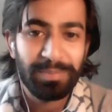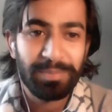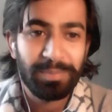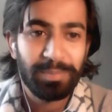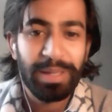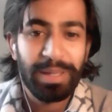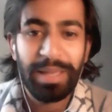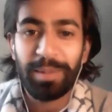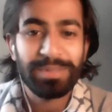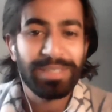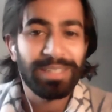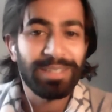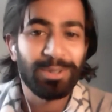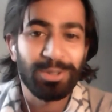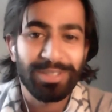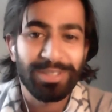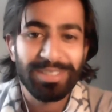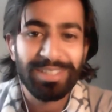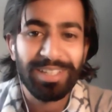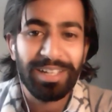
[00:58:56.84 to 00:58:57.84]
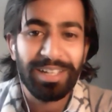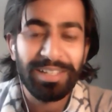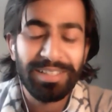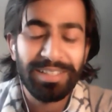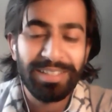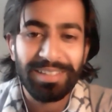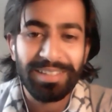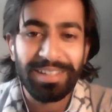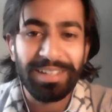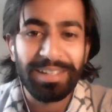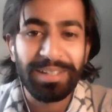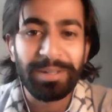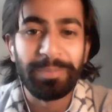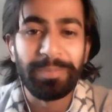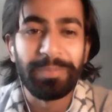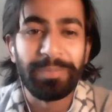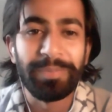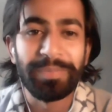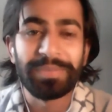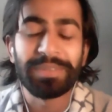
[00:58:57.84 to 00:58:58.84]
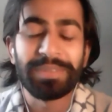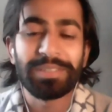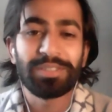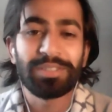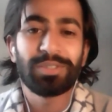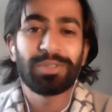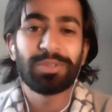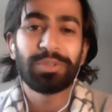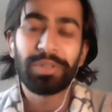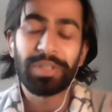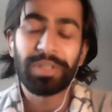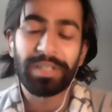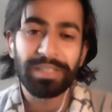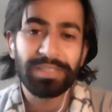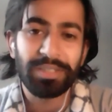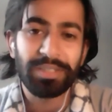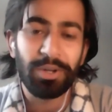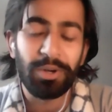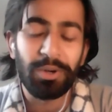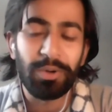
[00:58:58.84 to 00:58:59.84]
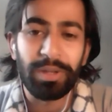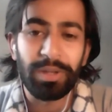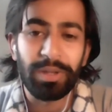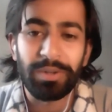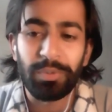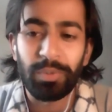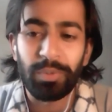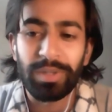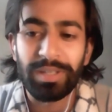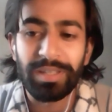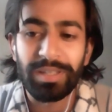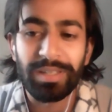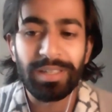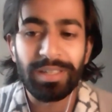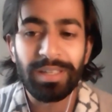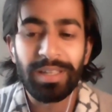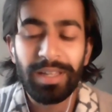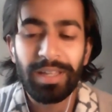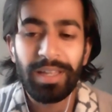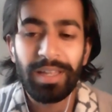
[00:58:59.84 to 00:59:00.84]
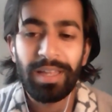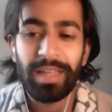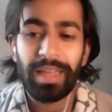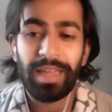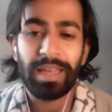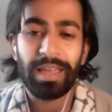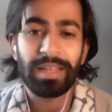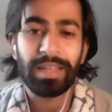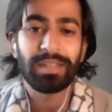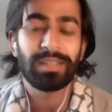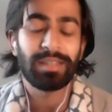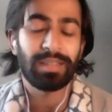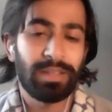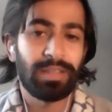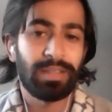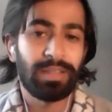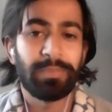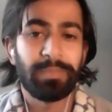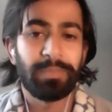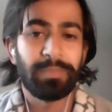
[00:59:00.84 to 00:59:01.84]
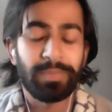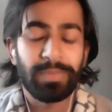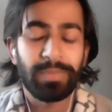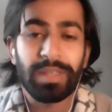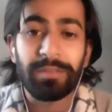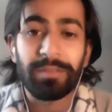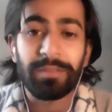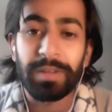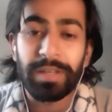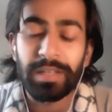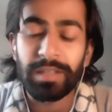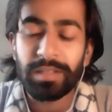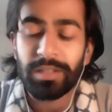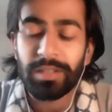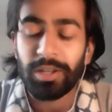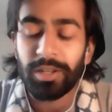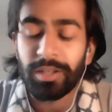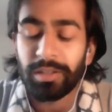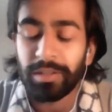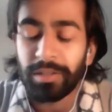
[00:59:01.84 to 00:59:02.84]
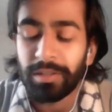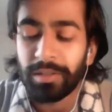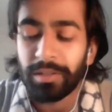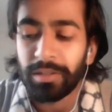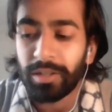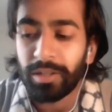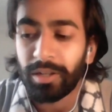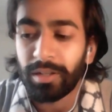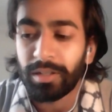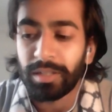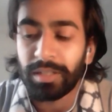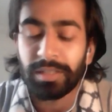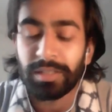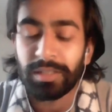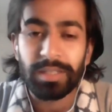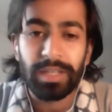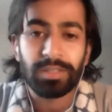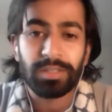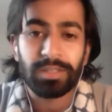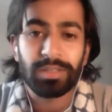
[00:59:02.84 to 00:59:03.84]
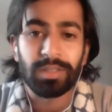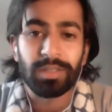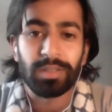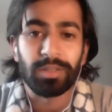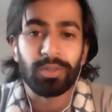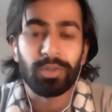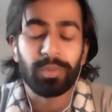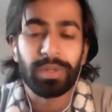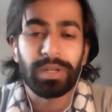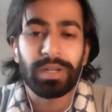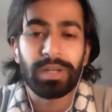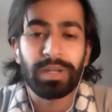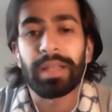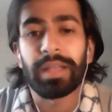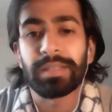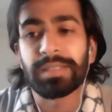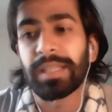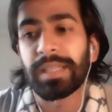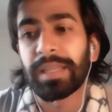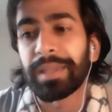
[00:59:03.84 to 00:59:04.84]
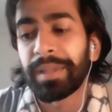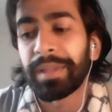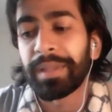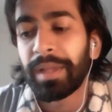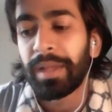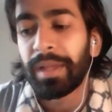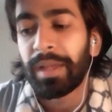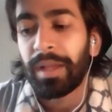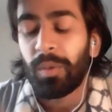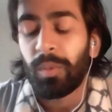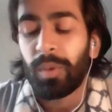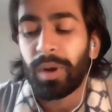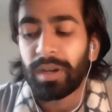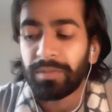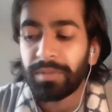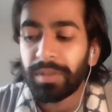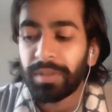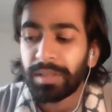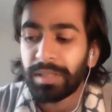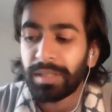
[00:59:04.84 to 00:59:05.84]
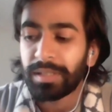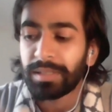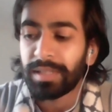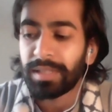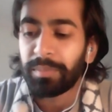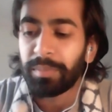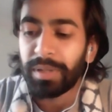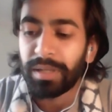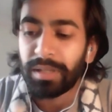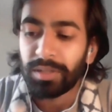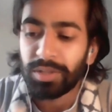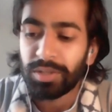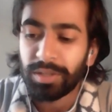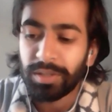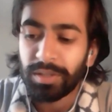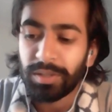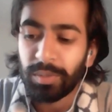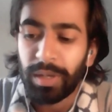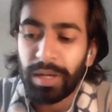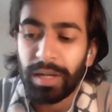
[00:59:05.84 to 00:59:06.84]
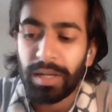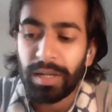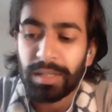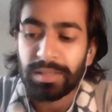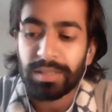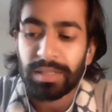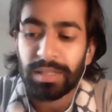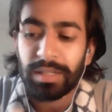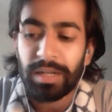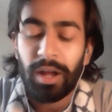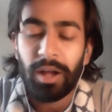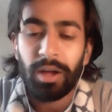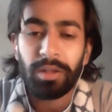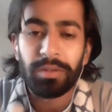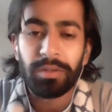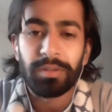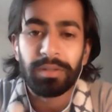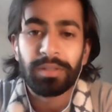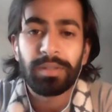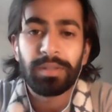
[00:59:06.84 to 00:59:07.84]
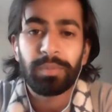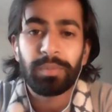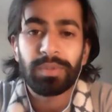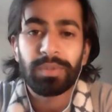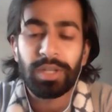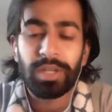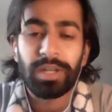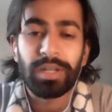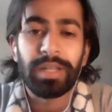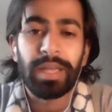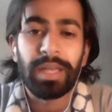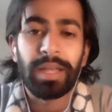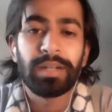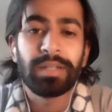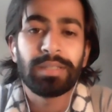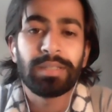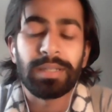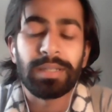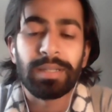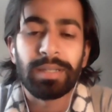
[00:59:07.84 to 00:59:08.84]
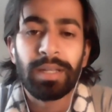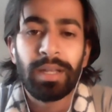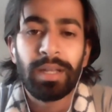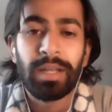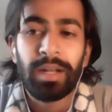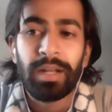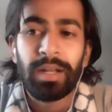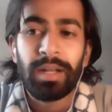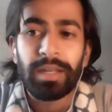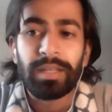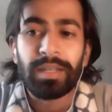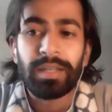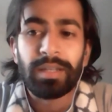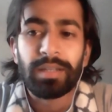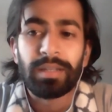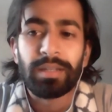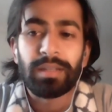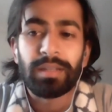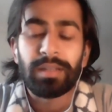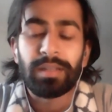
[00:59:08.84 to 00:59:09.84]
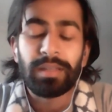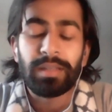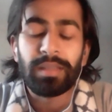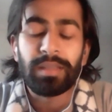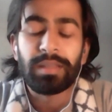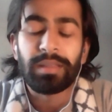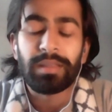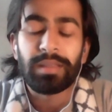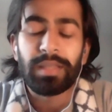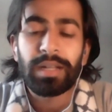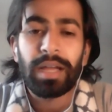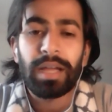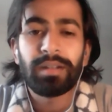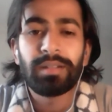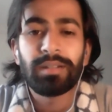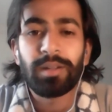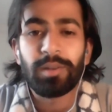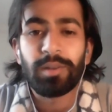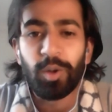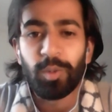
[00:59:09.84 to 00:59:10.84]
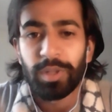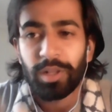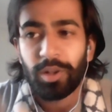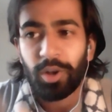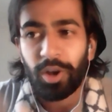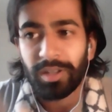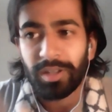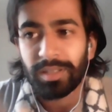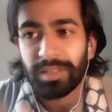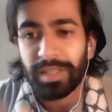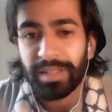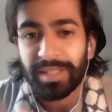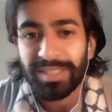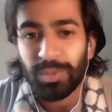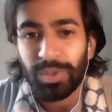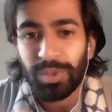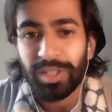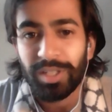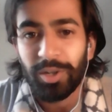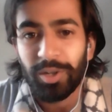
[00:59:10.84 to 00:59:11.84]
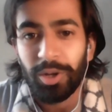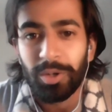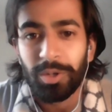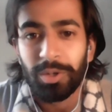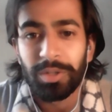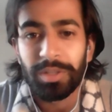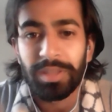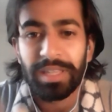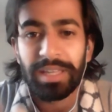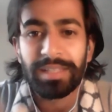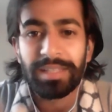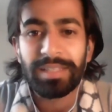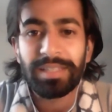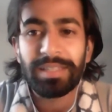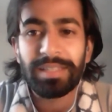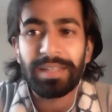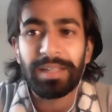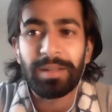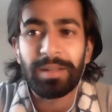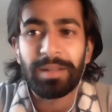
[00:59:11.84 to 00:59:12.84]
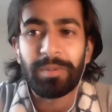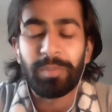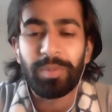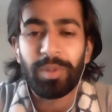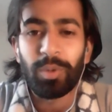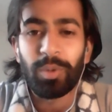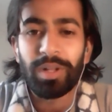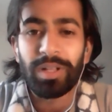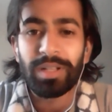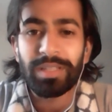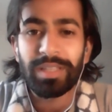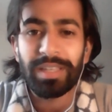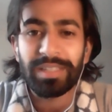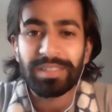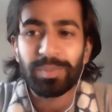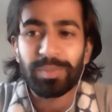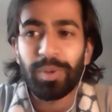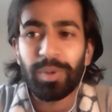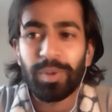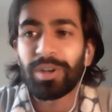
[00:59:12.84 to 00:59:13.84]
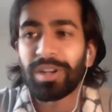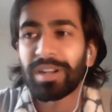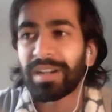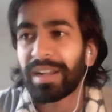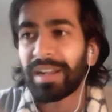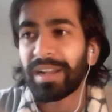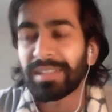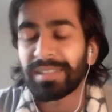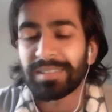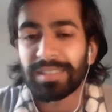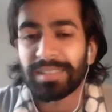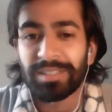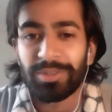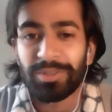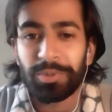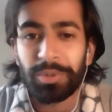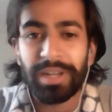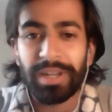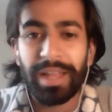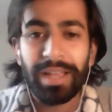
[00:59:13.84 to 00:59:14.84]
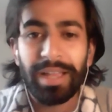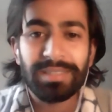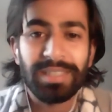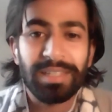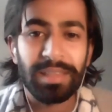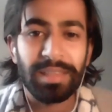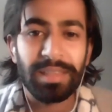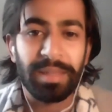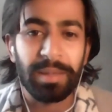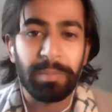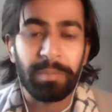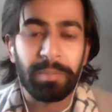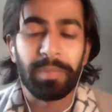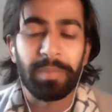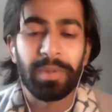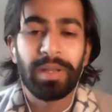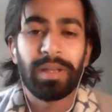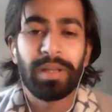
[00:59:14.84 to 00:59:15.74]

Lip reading: Perhaps I could start. 2 days ago when we had the event on International Human Rights Day, one of the things I mentioned was around solidarity. In the current global context, we know that the world has polarized into an us and them,